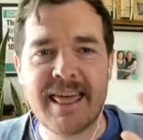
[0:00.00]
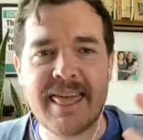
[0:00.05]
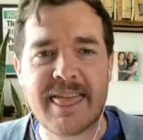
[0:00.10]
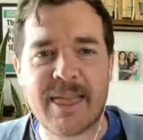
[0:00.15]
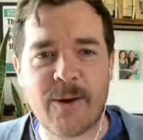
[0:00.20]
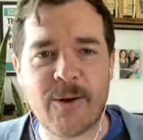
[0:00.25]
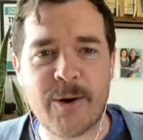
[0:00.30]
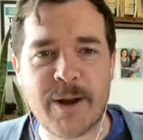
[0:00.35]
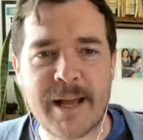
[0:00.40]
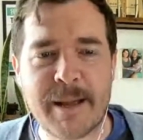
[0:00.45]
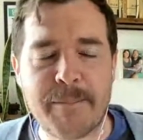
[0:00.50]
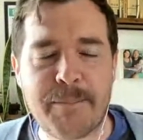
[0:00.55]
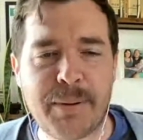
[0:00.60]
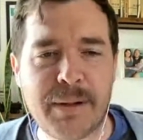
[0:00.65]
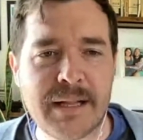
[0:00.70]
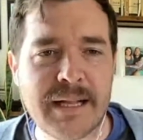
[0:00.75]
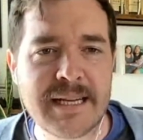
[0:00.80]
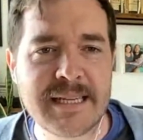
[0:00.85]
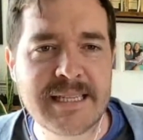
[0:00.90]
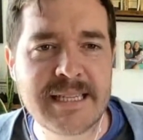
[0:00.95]
30
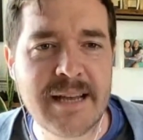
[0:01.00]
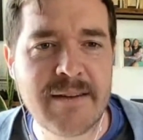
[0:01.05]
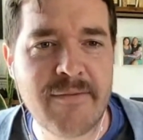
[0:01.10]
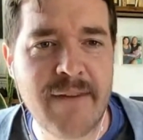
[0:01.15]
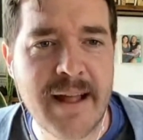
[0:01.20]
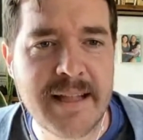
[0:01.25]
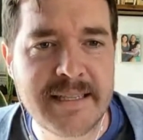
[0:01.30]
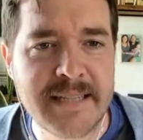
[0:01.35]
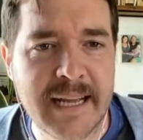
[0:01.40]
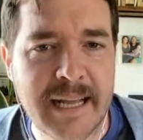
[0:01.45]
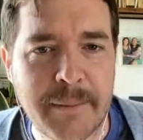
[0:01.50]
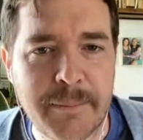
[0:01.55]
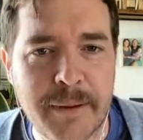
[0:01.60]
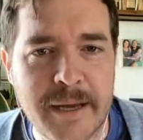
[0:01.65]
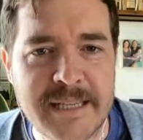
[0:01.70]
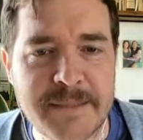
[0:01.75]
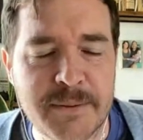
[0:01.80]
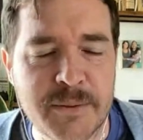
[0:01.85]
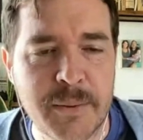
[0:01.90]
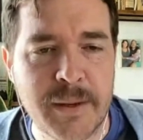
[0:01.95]
plus events taking
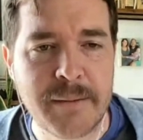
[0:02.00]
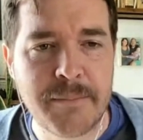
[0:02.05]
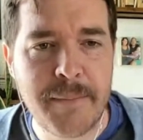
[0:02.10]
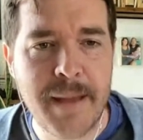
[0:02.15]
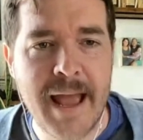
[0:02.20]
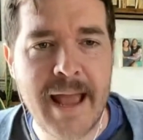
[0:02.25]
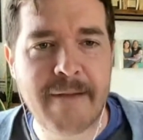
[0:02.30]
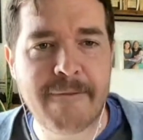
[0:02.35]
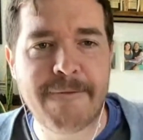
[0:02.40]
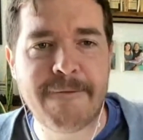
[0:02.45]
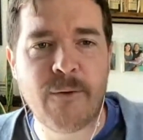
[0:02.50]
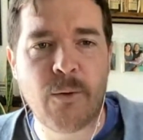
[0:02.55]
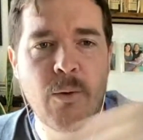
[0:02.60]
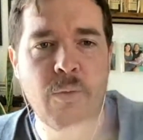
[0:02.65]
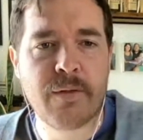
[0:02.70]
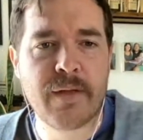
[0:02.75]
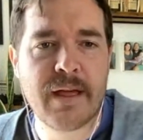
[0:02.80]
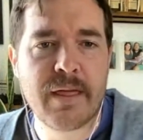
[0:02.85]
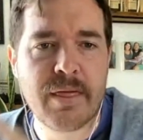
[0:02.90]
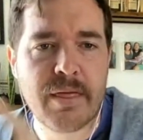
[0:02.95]
place between May
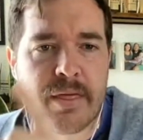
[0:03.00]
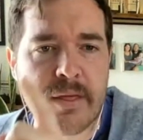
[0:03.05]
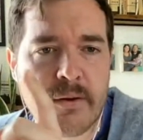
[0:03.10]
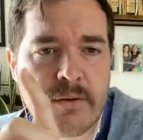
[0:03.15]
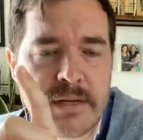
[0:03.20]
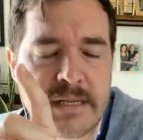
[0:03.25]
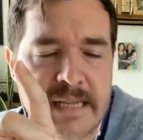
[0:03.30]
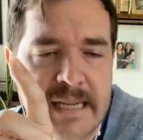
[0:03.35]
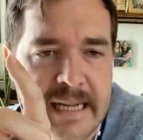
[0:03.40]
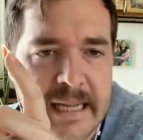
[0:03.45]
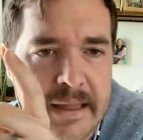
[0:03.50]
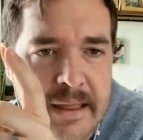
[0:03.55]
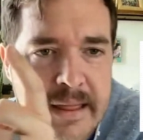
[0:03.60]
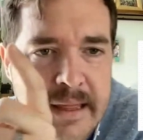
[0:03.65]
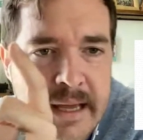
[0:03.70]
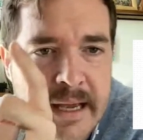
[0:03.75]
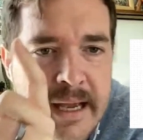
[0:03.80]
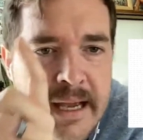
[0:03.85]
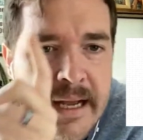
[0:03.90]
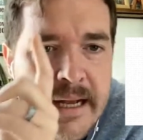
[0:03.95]
4th and 13th,
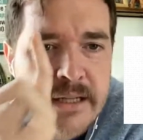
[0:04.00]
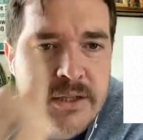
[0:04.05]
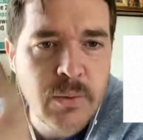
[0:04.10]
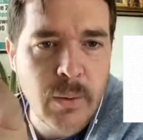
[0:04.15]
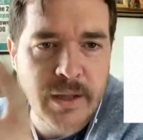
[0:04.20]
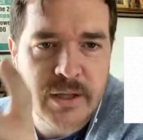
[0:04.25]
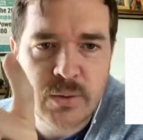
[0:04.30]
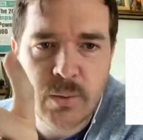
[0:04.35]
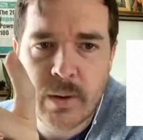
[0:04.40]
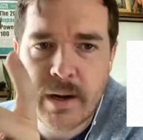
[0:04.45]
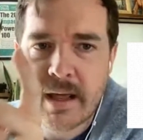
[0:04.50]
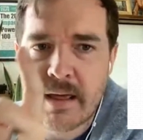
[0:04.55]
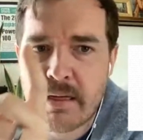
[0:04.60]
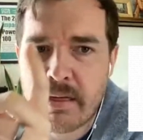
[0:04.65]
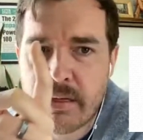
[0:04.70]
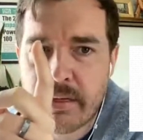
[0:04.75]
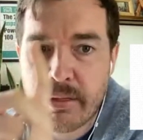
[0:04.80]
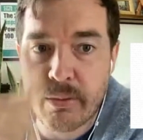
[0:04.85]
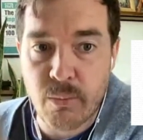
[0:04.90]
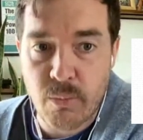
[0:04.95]

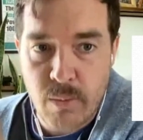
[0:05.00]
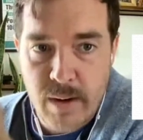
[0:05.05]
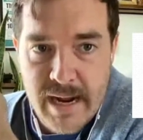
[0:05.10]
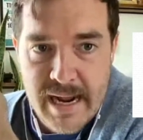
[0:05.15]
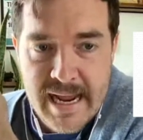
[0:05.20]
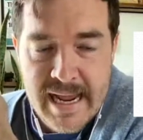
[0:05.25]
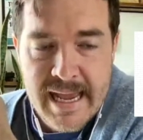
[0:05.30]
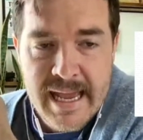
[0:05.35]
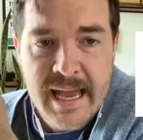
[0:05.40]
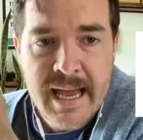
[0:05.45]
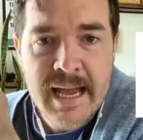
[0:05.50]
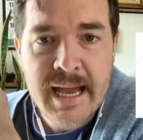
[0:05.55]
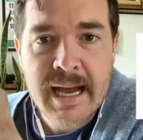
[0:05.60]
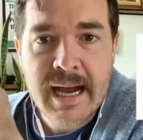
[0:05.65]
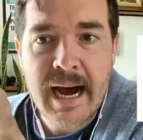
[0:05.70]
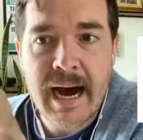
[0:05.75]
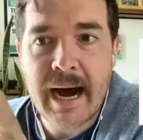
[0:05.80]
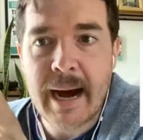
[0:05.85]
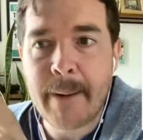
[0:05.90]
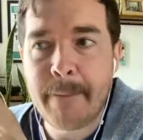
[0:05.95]
2023.
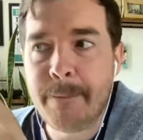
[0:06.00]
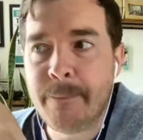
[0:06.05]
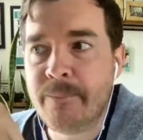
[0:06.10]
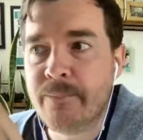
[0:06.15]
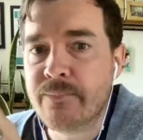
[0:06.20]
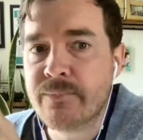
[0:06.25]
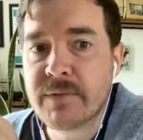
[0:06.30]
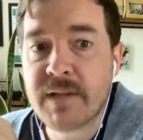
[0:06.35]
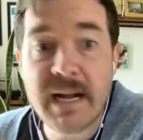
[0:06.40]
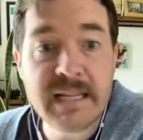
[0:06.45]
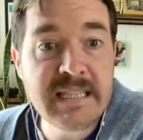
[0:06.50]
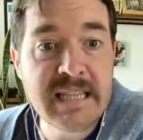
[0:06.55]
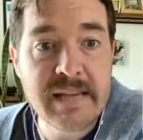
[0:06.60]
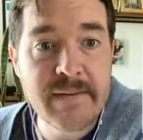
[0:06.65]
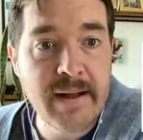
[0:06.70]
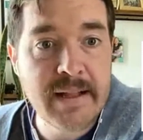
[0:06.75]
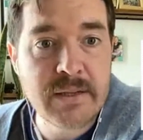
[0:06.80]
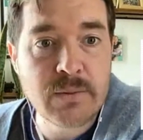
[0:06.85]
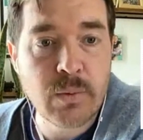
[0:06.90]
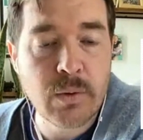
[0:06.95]
Tons of the
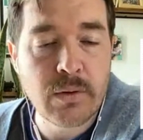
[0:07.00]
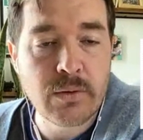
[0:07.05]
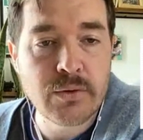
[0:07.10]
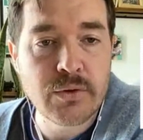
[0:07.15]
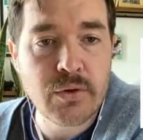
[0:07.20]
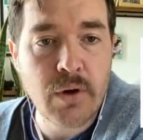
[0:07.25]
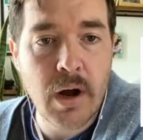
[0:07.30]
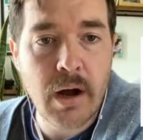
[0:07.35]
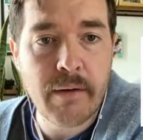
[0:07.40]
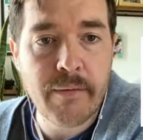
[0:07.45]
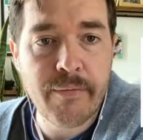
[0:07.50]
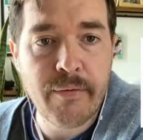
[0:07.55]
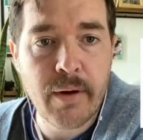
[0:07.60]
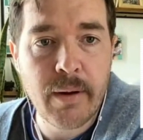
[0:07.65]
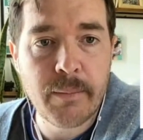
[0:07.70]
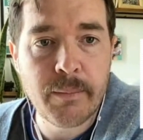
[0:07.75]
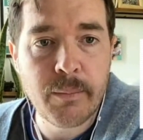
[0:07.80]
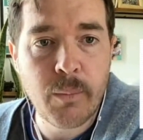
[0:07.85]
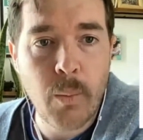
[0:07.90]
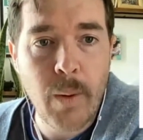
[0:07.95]
events will draw
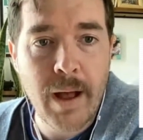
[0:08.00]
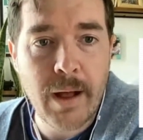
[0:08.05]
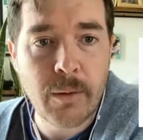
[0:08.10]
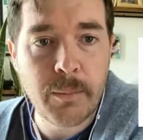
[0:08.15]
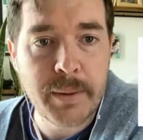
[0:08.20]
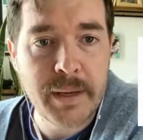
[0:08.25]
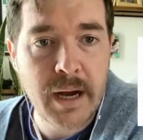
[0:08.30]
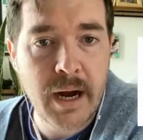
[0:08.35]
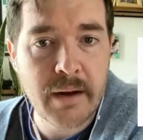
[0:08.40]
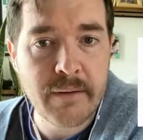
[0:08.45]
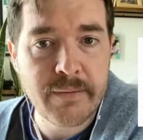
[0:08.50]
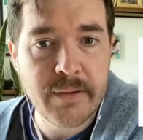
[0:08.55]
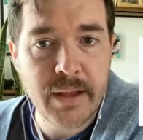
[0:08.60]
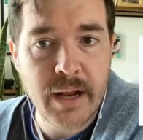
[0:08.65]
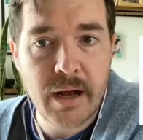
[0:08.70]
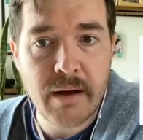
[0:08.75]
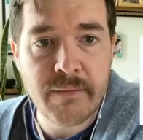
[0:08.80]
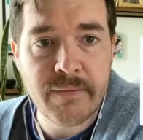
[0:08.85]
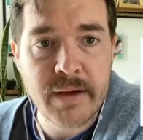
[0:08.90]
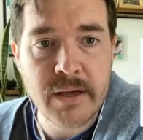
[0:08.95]
from well beyond
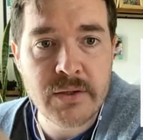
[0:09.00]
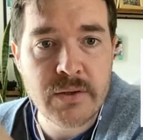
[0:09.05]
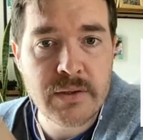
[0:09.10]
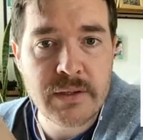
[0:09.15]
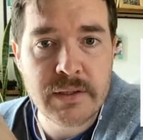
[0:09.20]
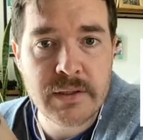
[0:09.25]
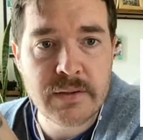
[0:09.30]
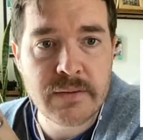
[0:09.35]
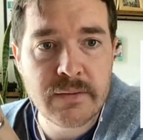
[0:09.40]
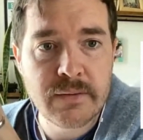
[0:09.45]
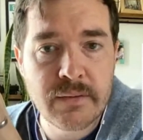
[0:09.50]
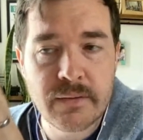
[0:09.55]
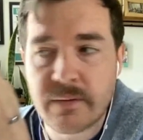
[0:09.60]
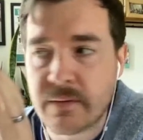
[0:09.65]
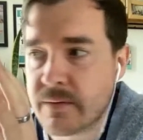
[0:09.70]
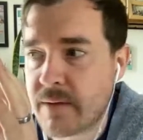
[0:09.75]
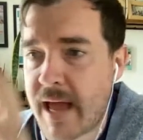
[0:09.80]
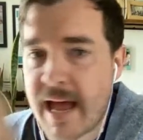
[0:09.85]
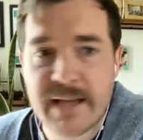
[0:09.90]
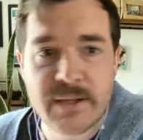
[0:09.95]
Philadelphia. So this is
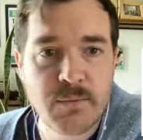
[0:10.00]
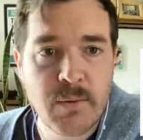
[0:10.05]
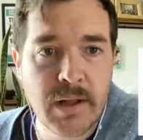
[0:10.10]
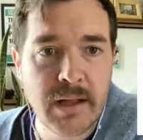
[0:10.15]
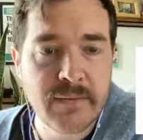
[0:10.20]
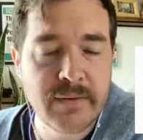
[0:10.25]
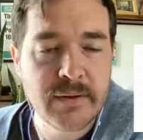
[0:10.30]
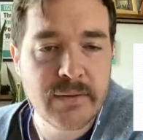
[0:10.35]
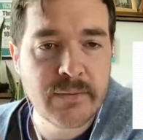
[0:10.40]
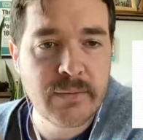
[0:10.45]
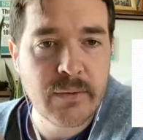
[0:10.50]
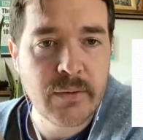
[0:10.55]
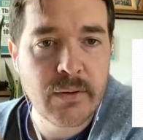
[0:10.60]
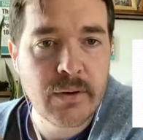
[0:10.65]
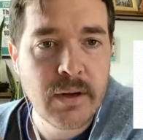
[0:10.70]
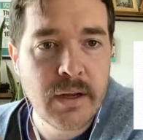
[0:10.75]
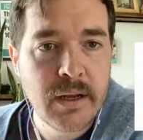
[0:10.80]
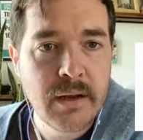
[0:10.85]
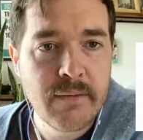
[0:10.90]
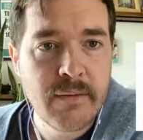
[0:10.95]
as relevant for
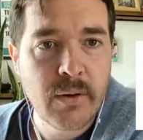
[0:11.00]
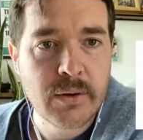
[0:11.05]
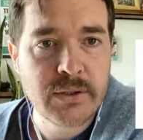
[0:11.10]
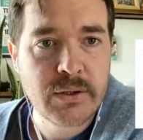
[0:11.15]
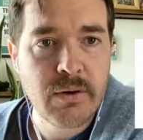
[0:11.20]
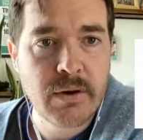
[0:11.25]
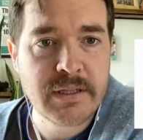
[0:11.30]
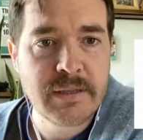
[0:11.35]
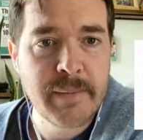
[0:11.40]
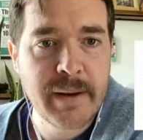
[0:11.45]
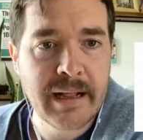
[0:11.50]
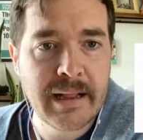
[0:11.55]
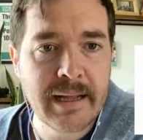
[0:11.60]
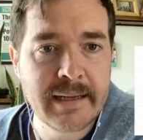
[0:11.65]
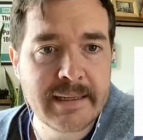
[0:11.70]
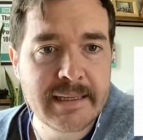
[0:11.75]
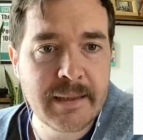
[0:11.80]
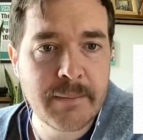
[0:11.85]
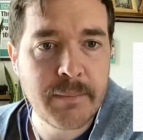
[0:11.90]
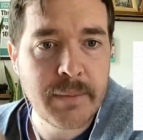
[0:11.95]
folks across the
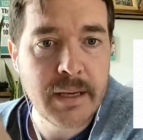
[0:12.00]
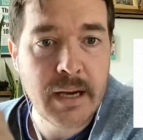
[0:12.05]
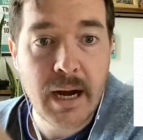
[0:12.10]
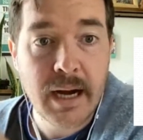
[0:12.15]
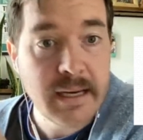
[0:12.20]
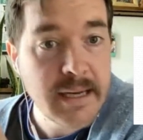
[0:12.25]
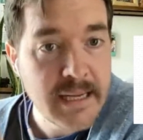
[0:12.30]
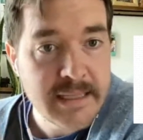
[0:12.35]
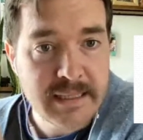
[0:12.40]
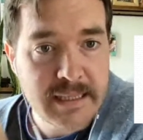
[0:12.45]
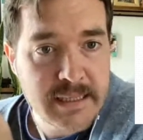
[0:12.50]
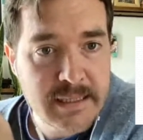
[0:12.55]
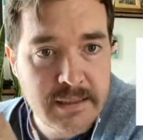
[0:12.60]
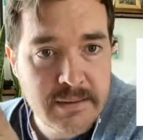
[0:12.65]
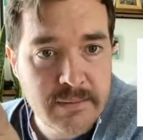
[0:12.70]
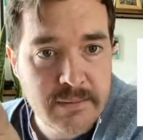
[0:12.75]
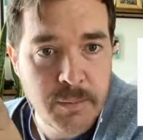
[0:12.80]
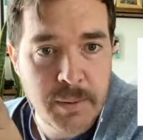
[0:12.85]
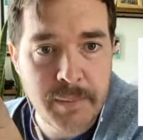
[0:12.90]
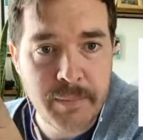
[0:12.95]
Mid-Atlantic and beyond as it
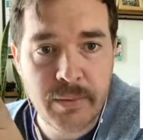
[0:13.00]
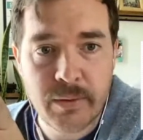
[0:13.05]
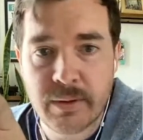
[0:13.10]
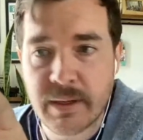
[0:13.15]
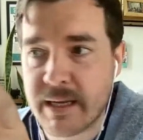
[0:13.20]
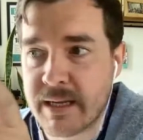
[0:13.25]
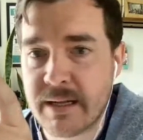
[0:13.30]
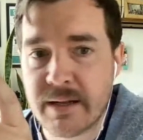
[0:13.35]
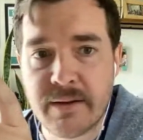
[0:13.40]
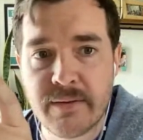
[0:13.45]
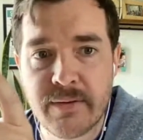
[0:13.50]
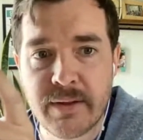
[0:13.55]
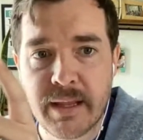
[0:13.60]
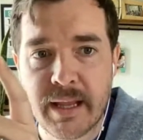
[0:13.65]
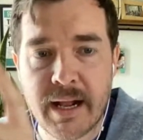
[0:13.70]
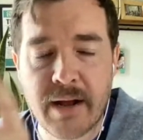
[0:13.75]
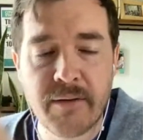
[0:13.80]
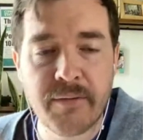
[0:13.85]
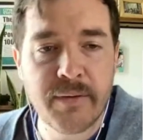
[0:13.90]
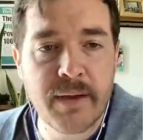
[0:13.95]
is for people in
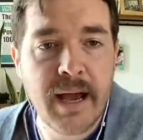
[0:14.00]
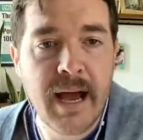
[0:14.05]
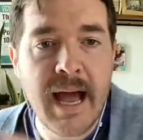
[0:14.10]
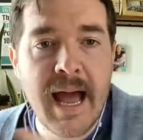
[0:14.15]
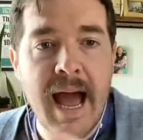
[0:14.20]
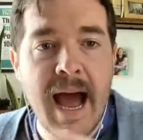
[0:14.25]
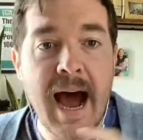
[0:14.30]
Philadelphia.